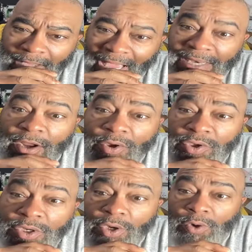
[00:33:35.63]
I know
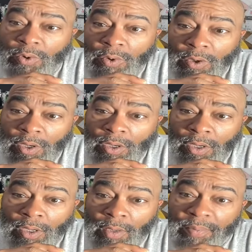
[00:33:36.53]
you do,
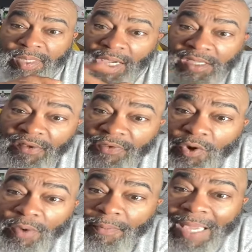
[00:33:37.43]
because if you
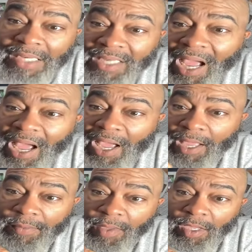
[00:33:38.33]
can make
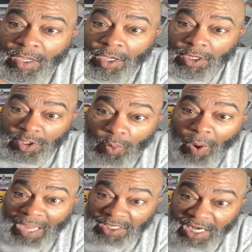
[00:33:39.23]
time to
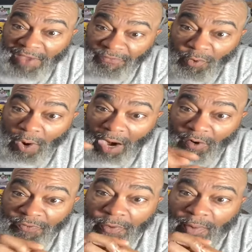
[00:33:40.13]
watch that
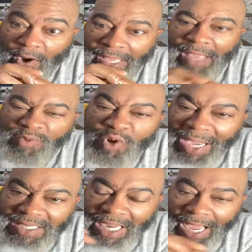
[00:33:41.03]
four-hour football game, you
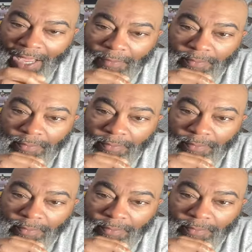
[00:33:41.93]
got time.